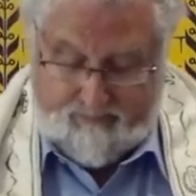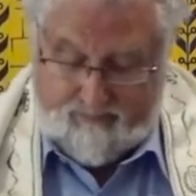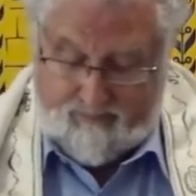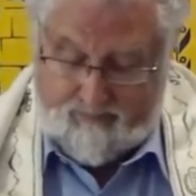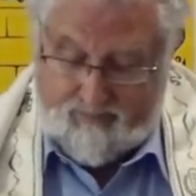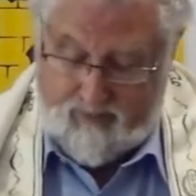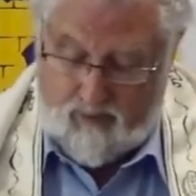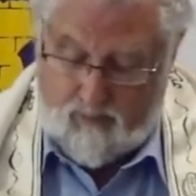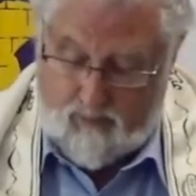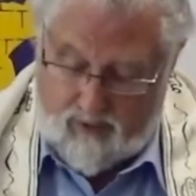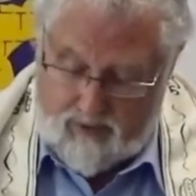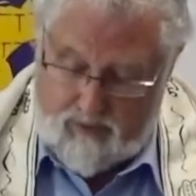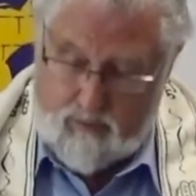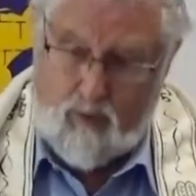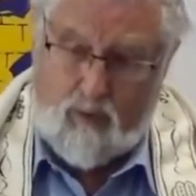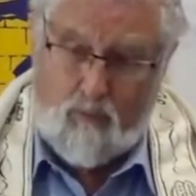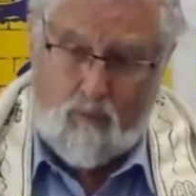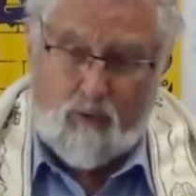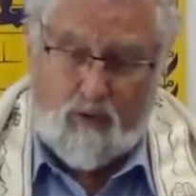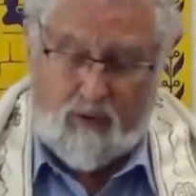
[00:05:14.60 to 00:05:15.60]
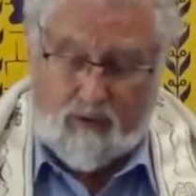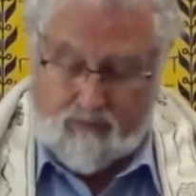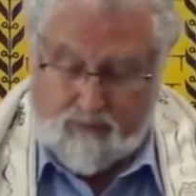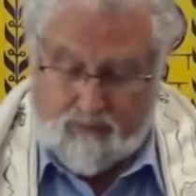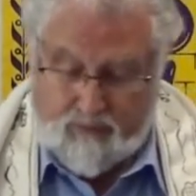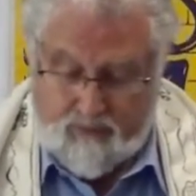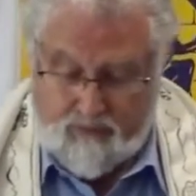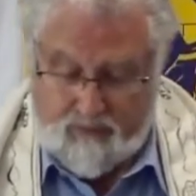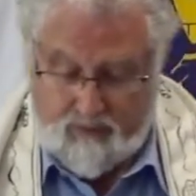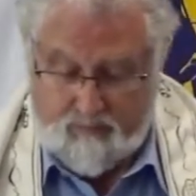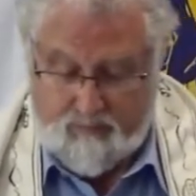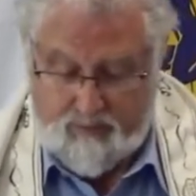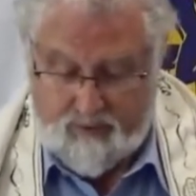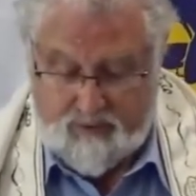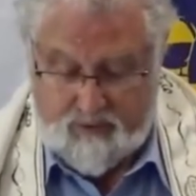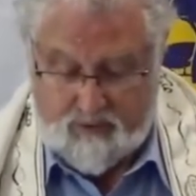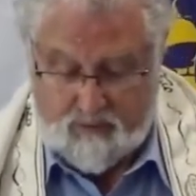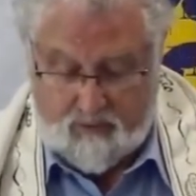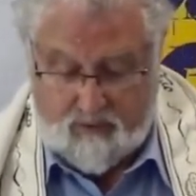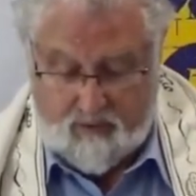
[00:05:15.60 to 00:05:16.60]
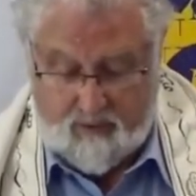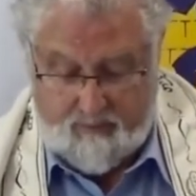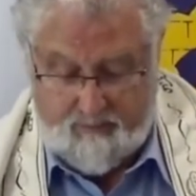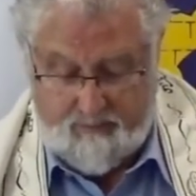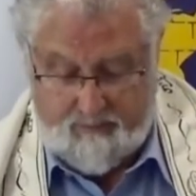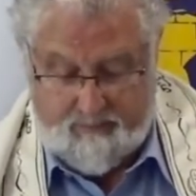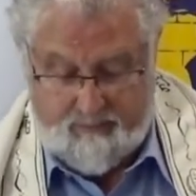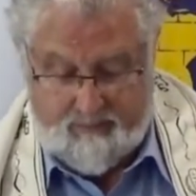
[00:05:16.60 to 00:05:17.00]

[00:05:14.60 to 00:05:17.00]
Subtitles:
Now, as we work through the Besorah,